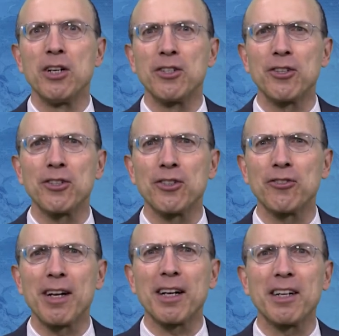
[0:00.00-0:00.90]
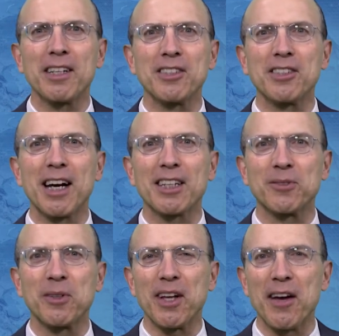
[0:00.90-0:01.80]
turn your trading ideas into
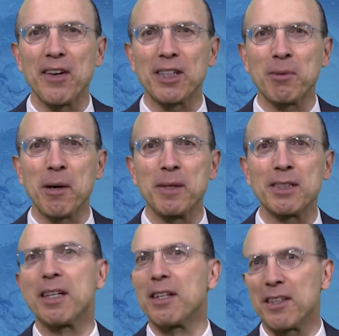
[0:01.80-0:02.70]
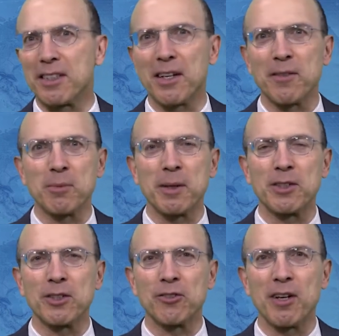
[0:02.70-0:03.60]
action with FXPRIMUS, the safest place
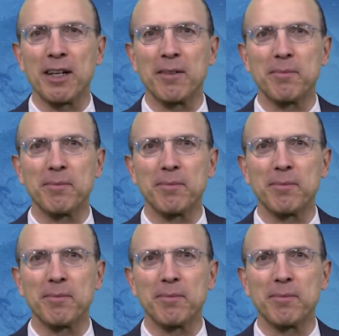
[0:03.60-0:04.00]
to trade.